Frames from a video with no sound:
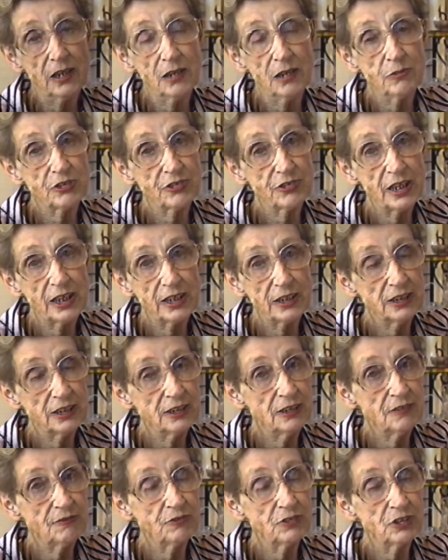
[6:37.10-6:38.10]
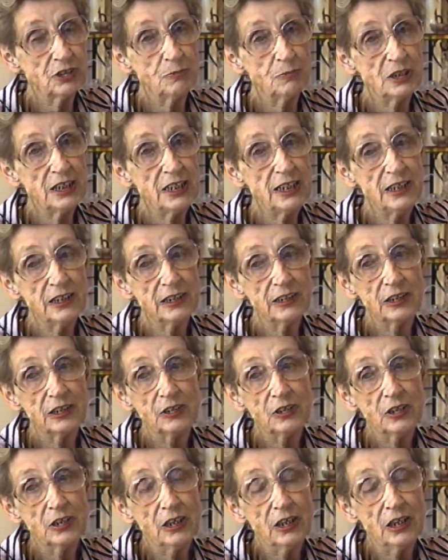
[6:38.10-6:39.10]
I was not in it for the money.
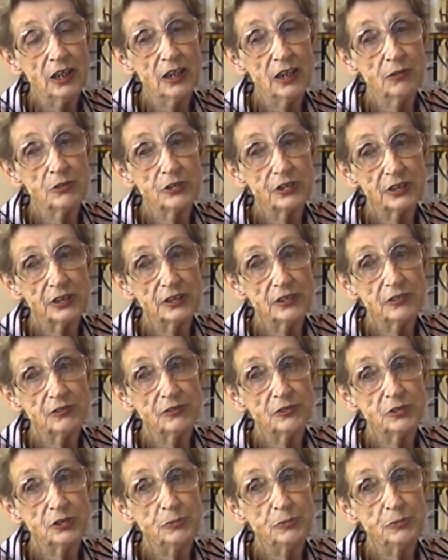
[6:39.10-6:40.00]
I was in it